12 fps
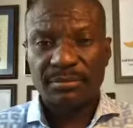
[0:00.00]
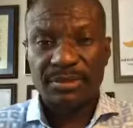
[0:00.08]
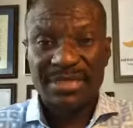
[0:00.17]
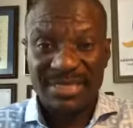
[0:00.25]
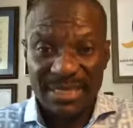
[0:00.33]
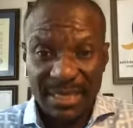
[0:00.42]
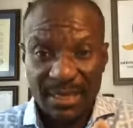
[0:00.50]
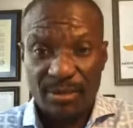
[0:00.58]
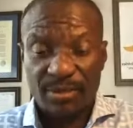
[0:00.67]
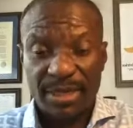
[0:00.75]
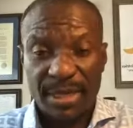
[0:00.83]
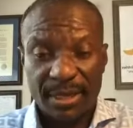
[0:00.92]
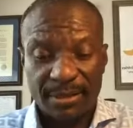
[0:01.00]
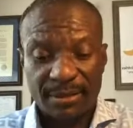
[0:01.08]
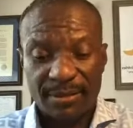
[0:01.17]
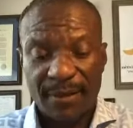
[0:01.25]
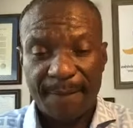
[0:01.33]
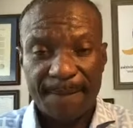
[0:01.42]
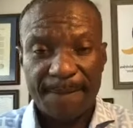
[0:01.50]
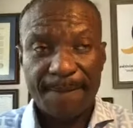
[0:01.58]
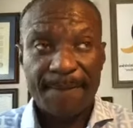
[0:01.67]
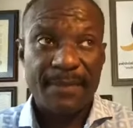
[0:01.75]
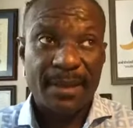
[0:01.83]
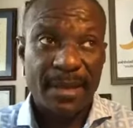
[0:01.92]
Seal on that.
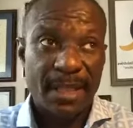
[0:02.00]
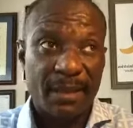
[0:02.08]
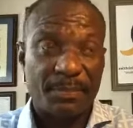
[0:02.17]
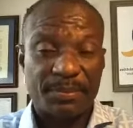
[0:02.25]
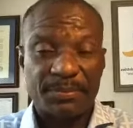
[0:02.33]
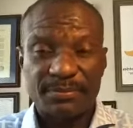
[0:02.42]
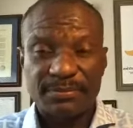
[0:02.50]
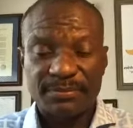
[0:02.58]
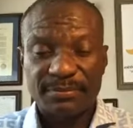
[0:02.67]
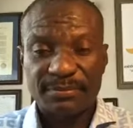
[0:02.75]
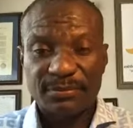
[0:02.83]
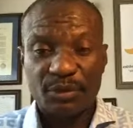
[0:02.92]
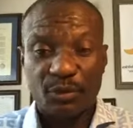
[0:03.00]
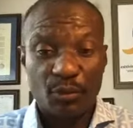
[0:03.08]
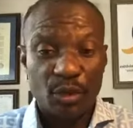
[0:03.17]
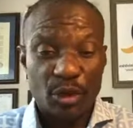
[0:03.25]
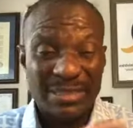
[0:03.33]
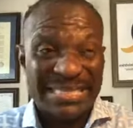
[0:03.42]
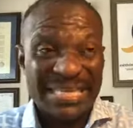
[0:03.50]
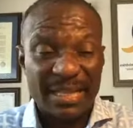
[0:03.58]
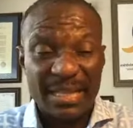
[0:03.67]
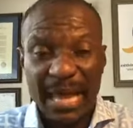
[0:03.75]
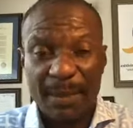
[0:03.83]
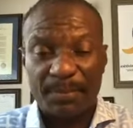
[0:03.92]
Help through your
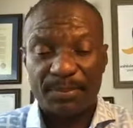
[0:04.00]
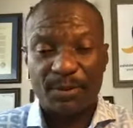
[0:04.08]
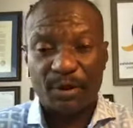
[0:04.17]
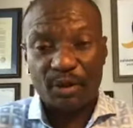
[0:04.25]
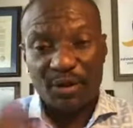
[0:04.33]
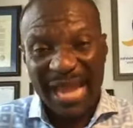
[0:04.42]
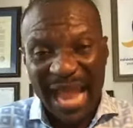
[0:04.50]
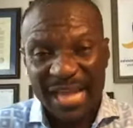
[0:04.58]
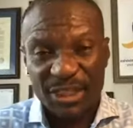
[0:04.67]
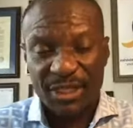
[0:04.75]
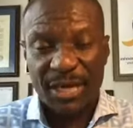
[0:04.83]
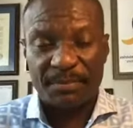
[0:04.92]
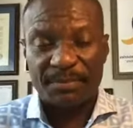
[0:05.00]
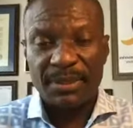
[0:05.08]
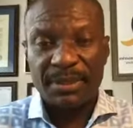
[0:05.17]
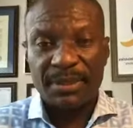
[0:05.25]
Zelle app or your Cash app.